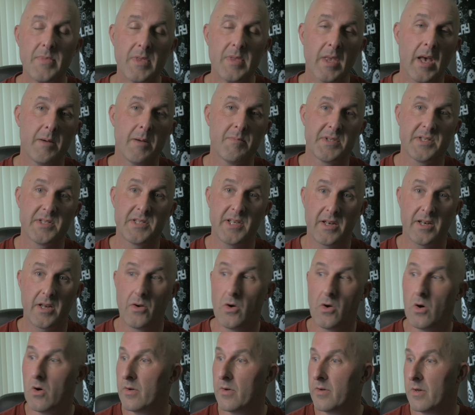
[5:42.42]
I'm sitting
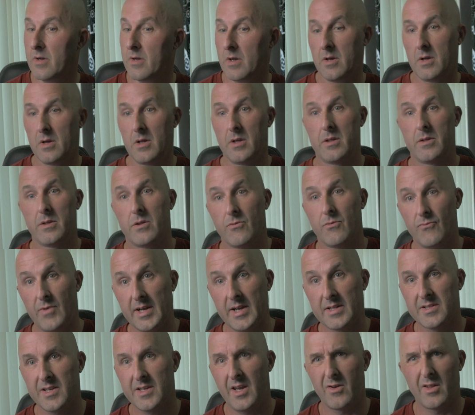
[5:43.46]
on the
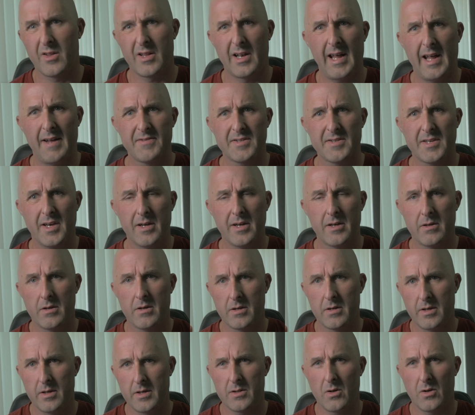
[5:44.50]
right side or the left side.
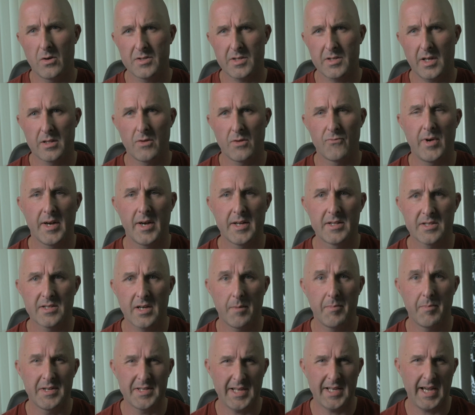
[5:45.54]
It looks like the right
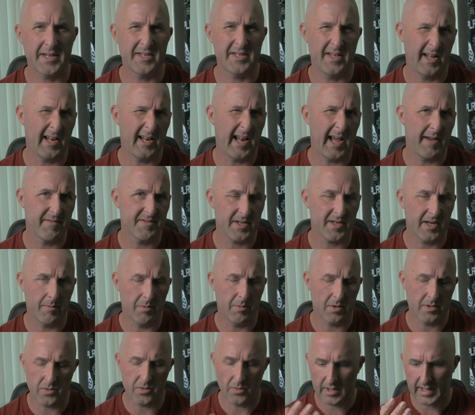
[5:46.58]
side, but it's actually the left side
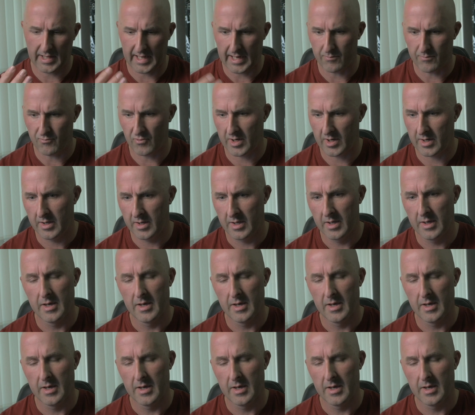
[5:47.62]
because of the camera.